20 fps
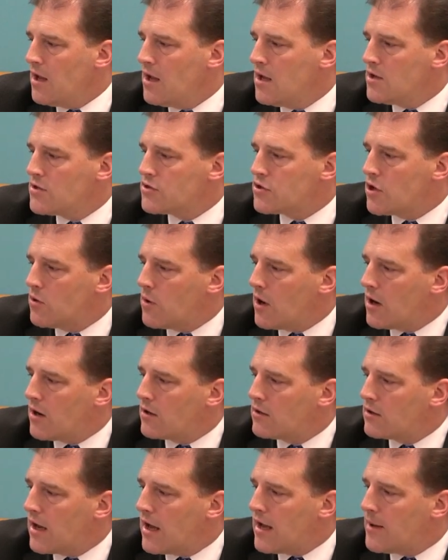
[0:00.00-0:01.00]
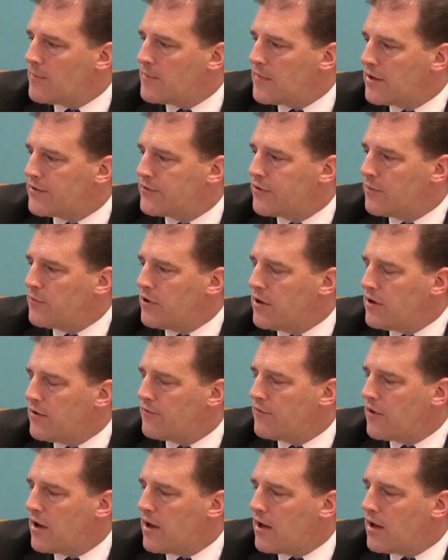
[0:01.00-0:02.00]
So our summary
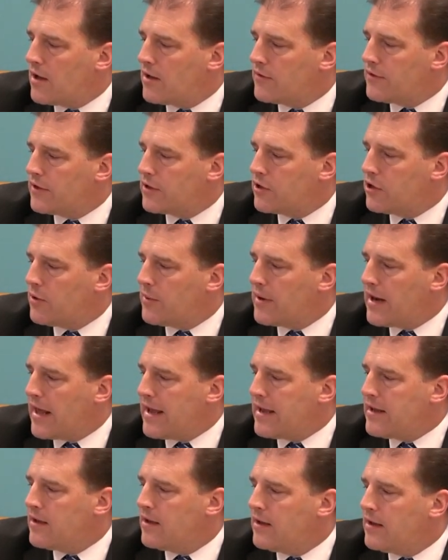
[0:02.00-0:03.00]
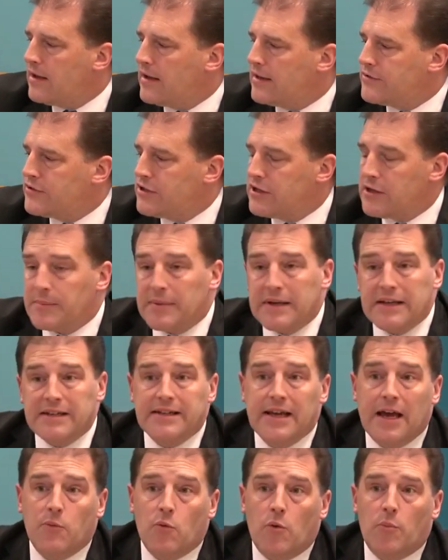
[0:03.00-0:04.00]
of the Q&A is GDP
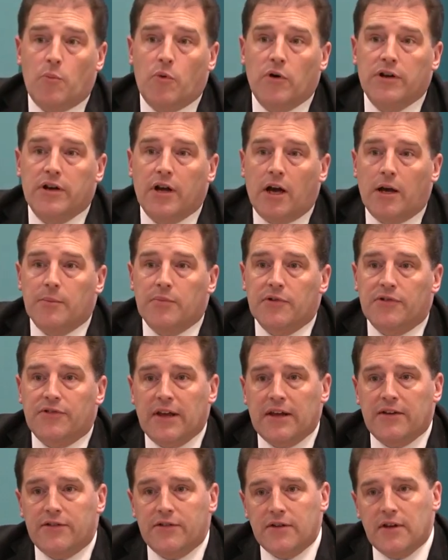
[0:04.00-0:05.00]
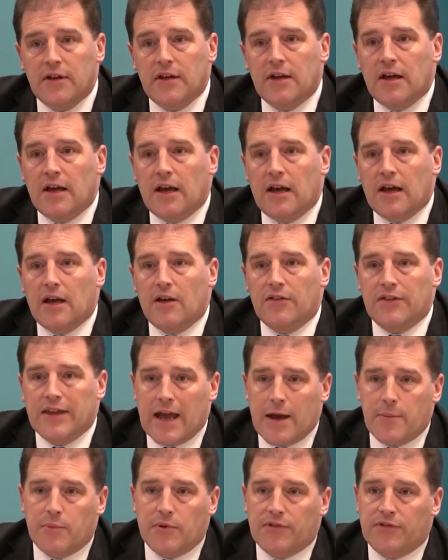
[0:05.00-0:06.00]
down 1.9%. On the
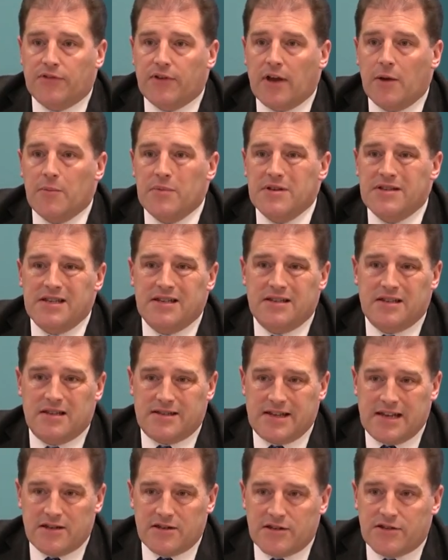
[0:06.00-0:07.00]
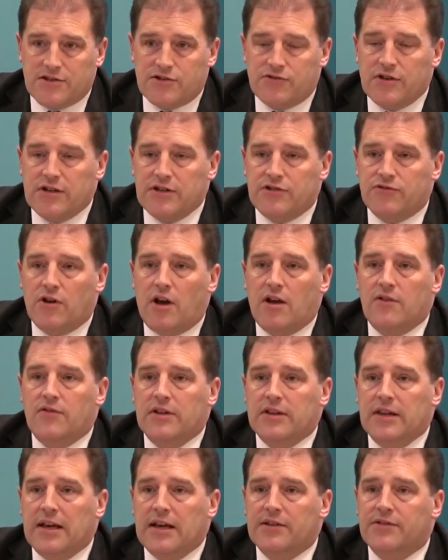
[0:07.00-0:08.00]
output side, we see that it's industry
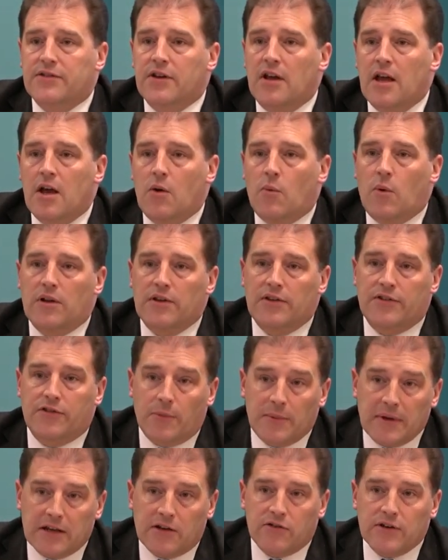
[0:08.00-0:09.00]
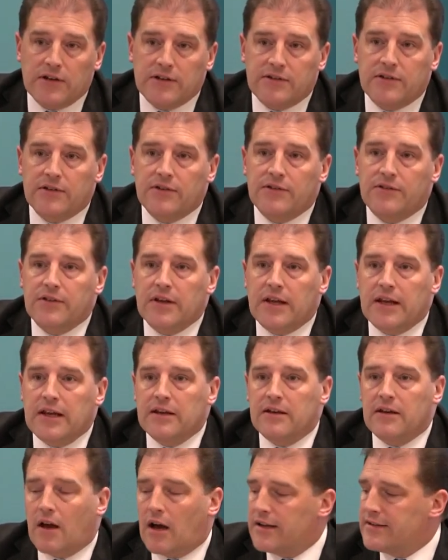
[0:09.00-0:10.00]
driving that, while some increases
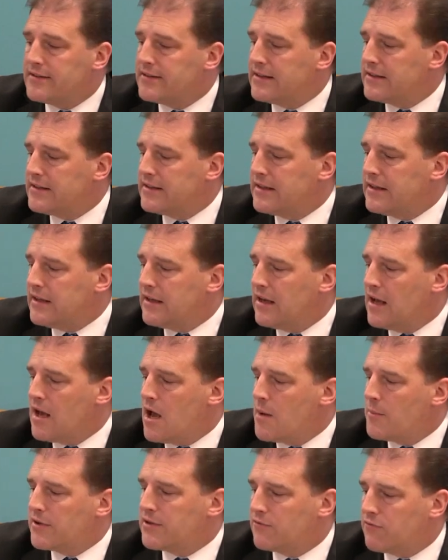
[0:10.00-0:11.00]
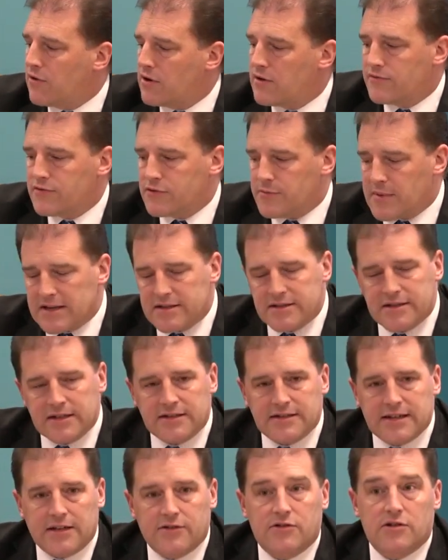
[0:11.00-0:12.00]
in ICT, but the run of domestic
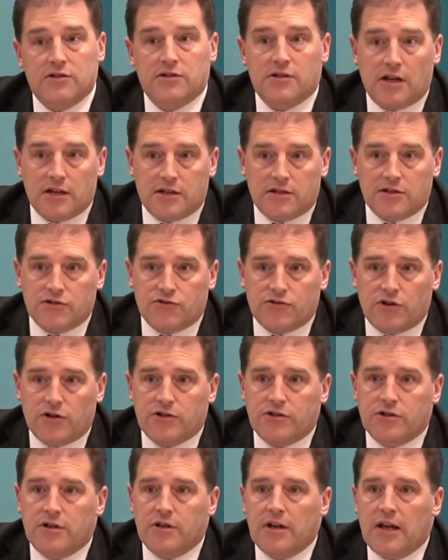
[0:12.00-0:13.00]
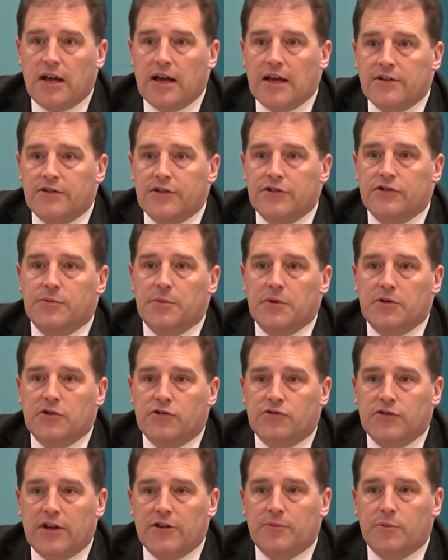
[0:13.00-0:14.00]
sectors like construction and distribution,
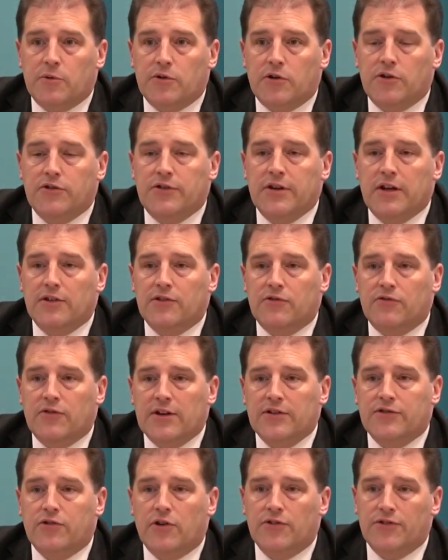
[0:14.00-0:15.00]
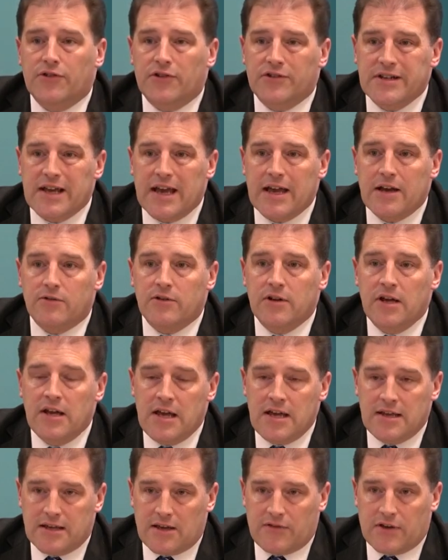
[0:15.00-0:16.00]
transport, hotels and restaurants are down,
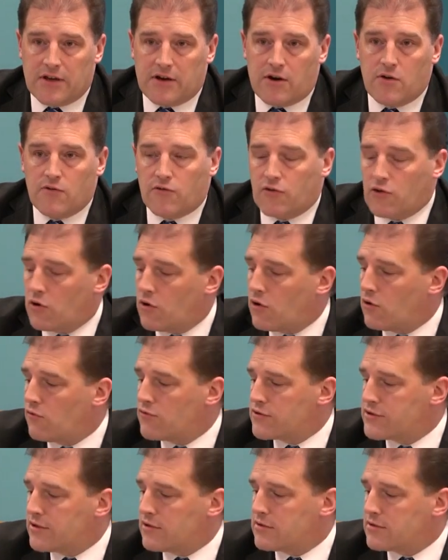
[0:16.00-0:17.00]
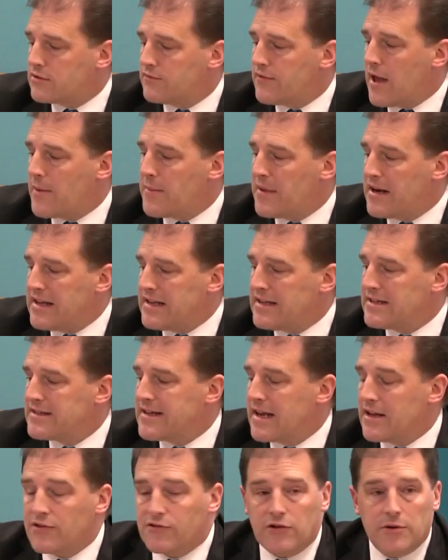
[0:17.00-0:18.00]
giving an overall result of M&Es
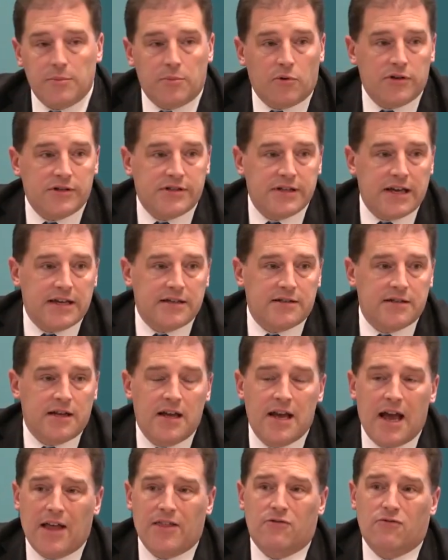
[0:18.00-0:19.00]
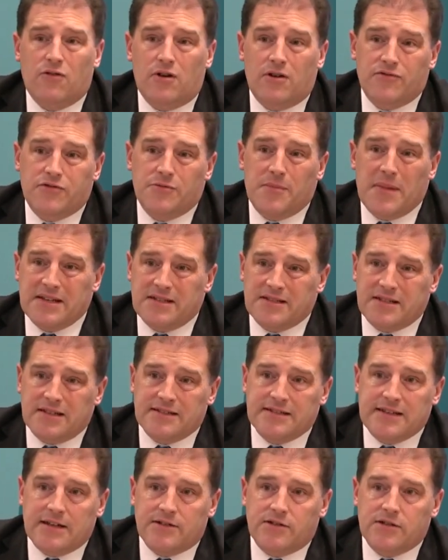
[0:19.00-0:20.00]
down 3.8%, and the run of domestic
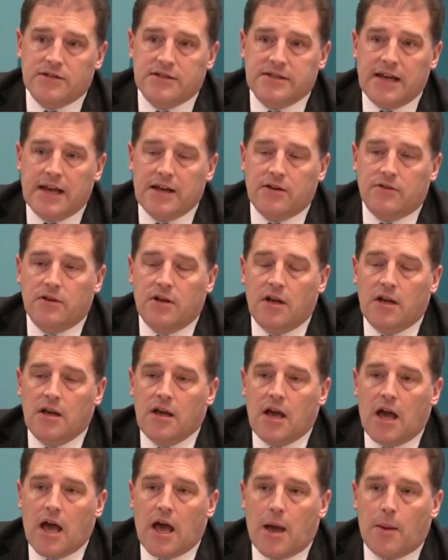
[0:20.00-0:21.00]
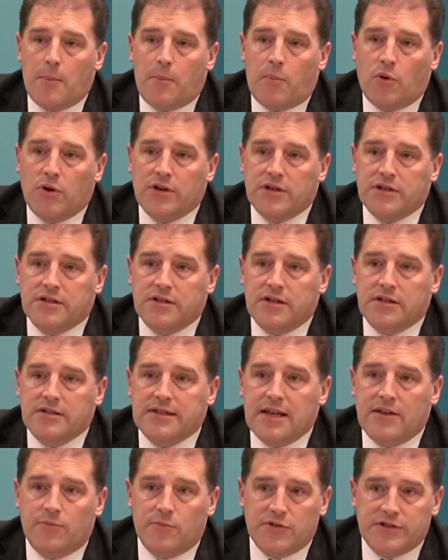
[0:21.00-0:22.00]
sectors down
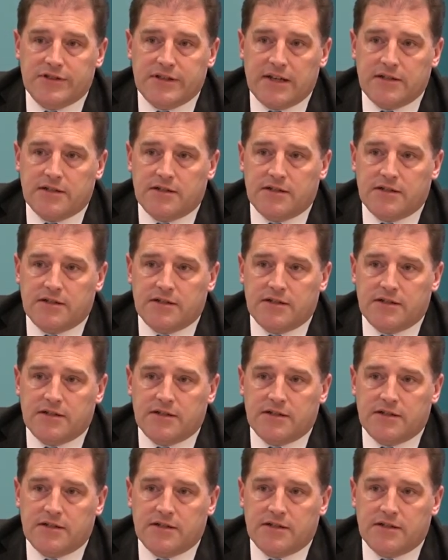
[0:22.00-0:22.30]
0.7%.